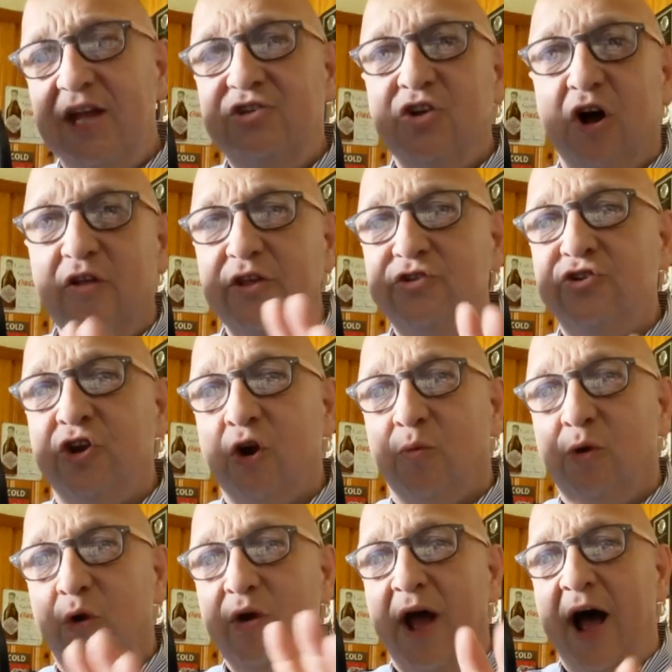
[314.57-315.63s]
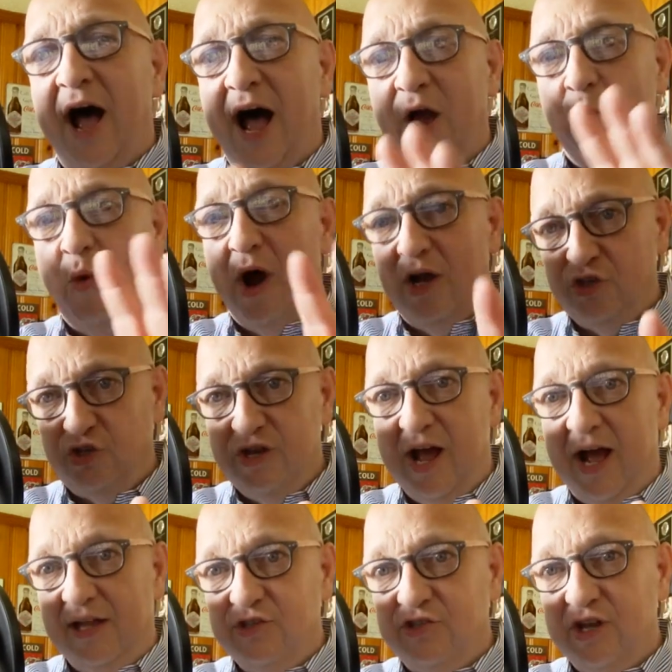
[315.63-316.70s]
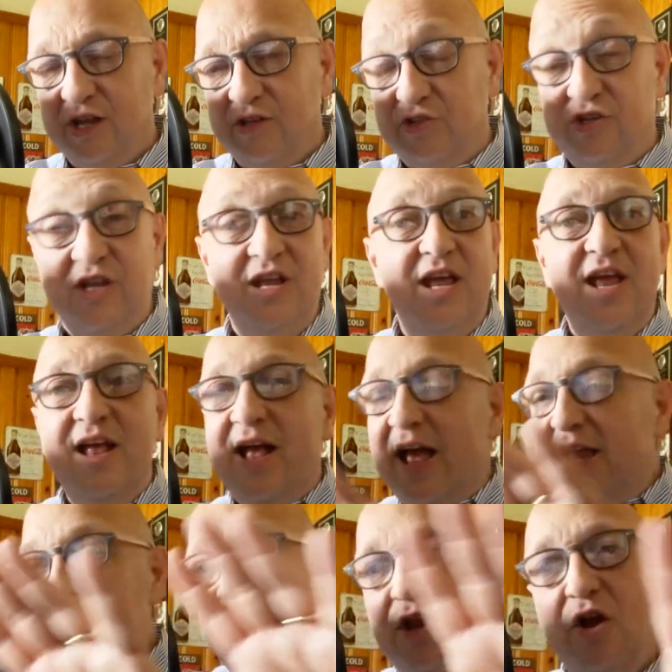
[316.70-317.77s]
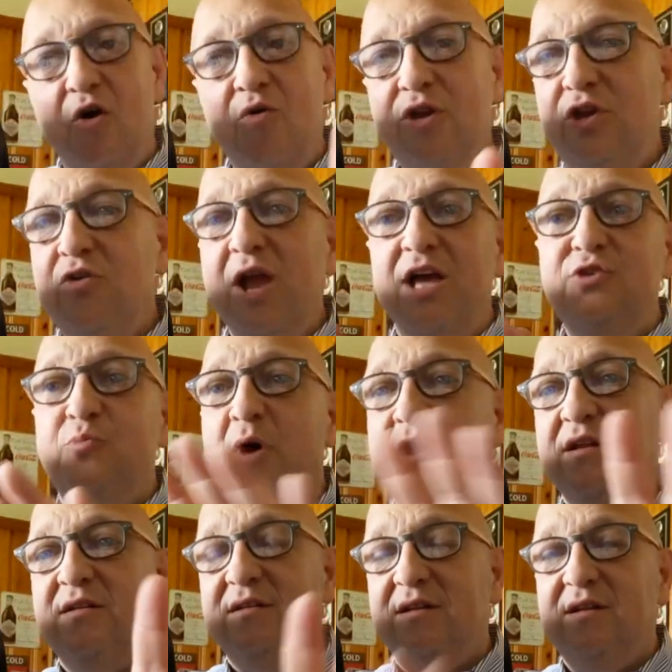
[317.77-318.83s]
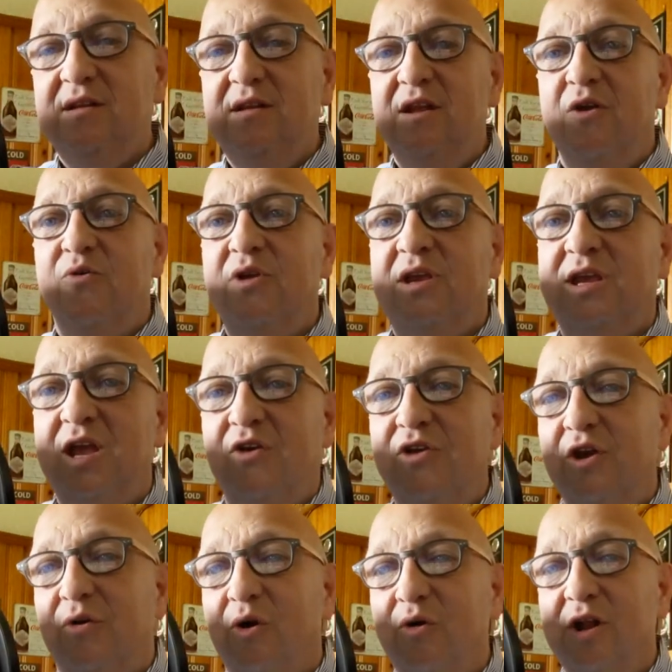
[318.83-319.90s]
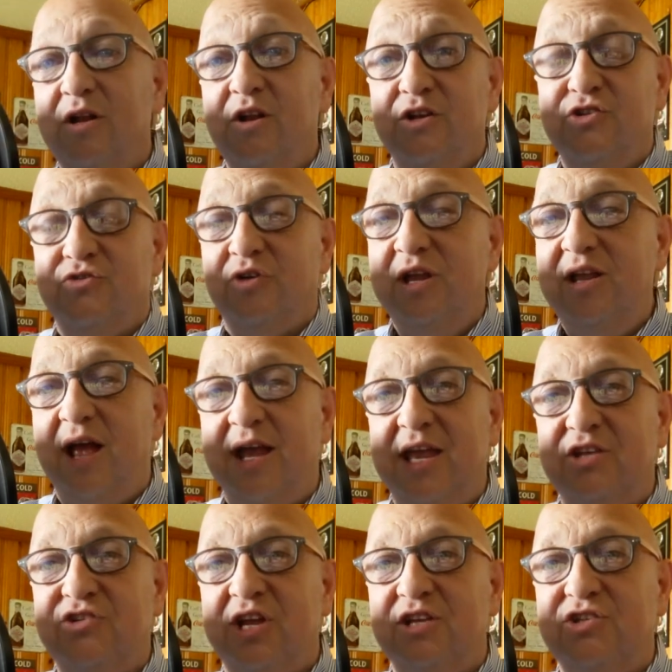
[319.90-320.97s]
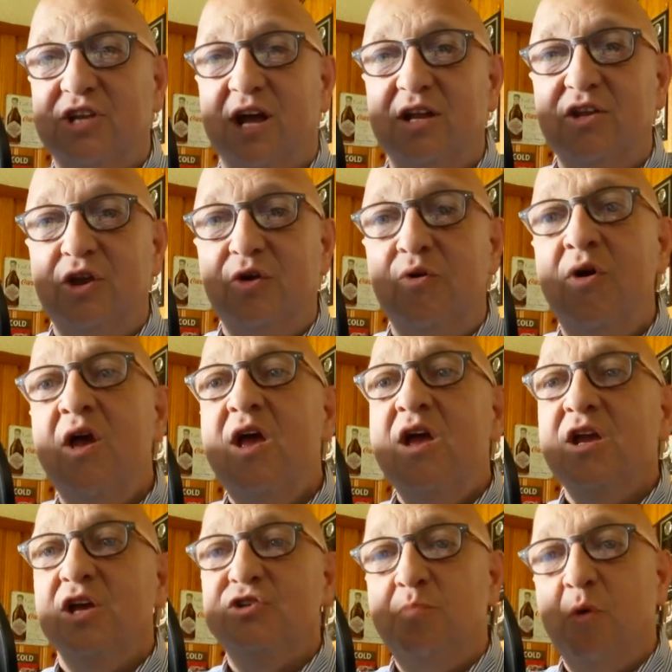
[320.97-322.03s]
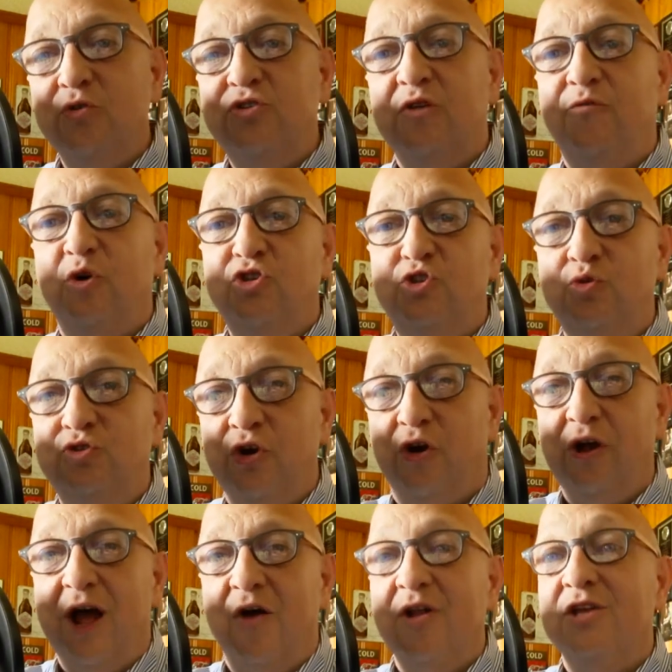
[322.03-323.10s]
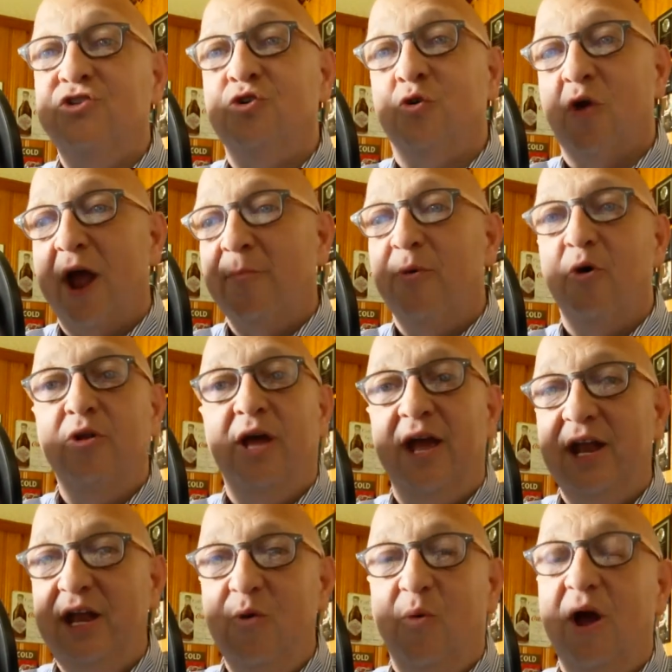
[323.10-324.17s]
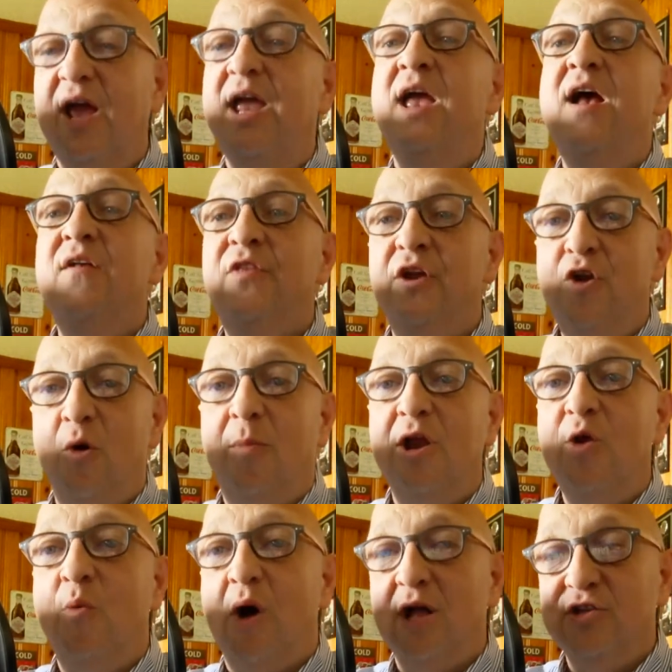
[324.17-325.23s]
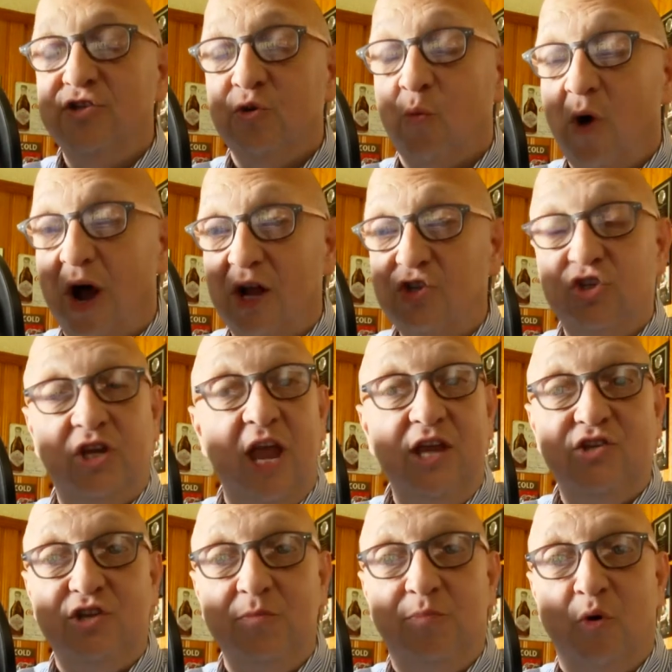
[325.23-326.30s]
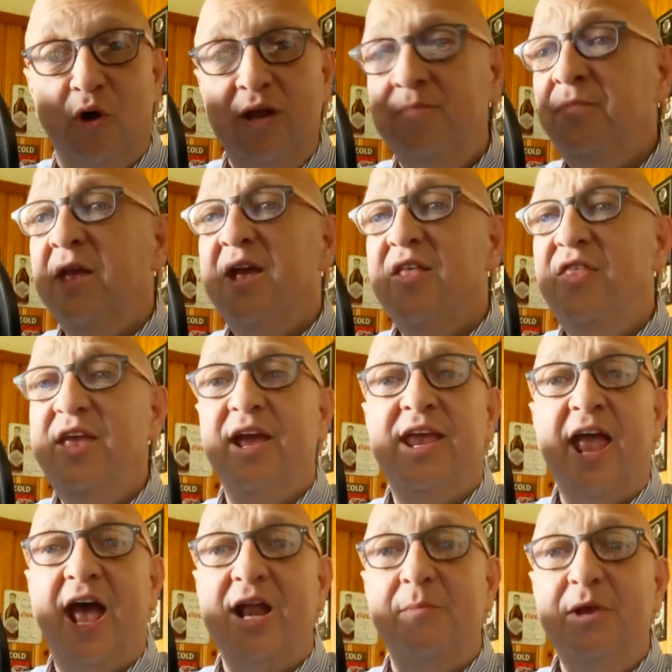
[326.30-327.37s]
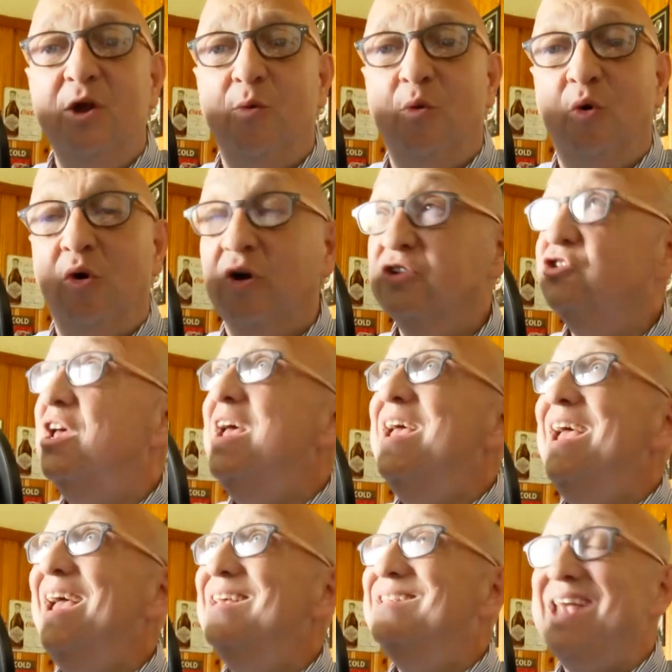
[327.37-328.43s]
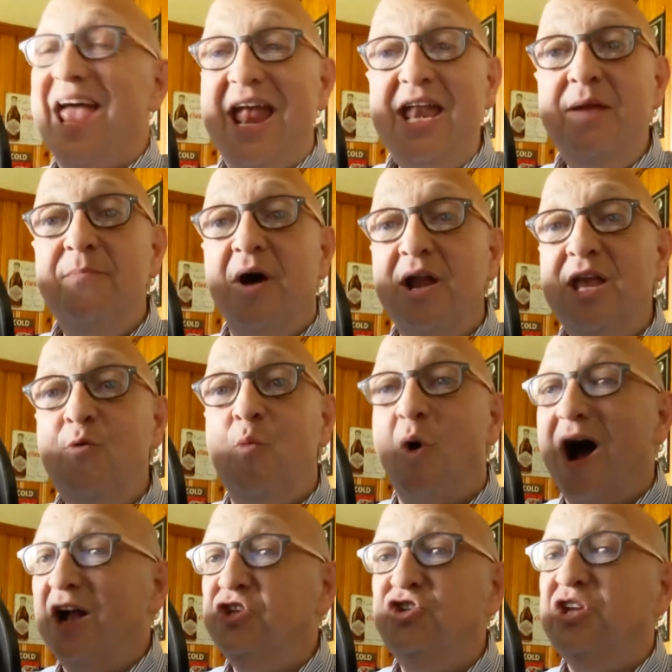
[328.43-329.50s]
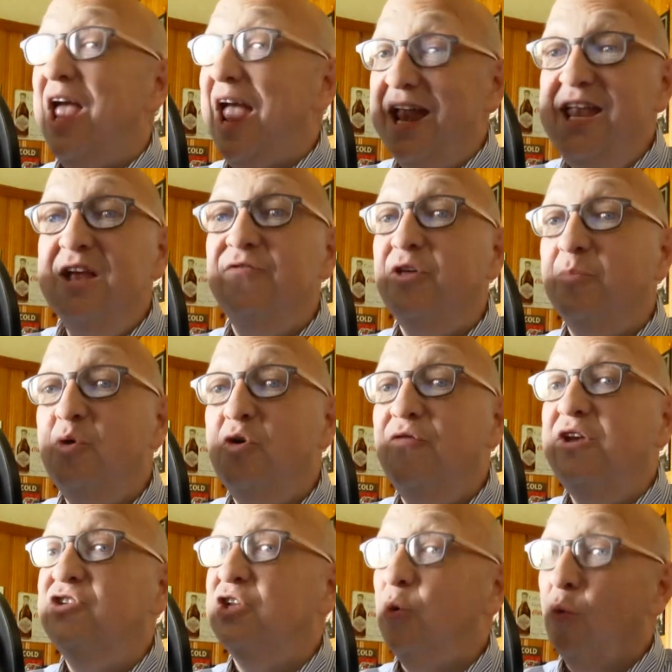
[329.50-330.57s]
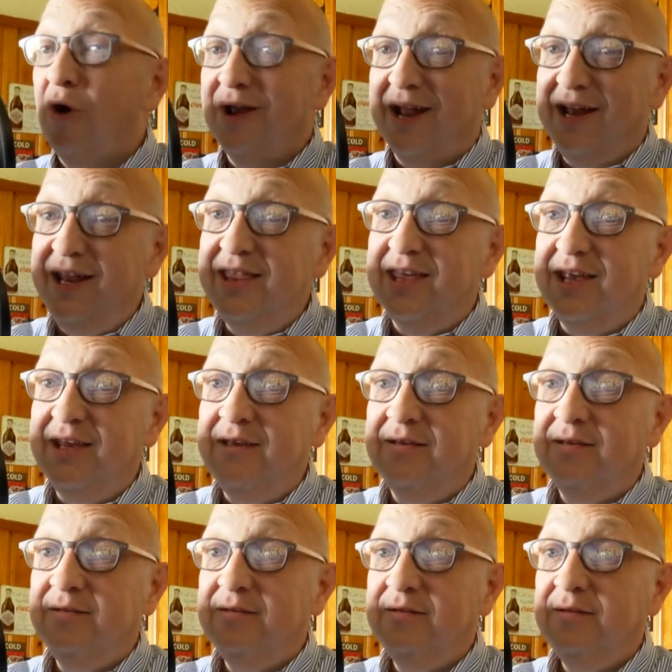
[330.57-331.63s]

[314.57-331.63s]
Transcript: it's all this corona hogwash nonsense. You know, you guys want to, you know, kill your own industry? I guess that's on you, because most of what you turn out is crapola anyway that nobody wants to watch. Case in point, the Academy Awards. Has anybody watched any of the movies that won anything?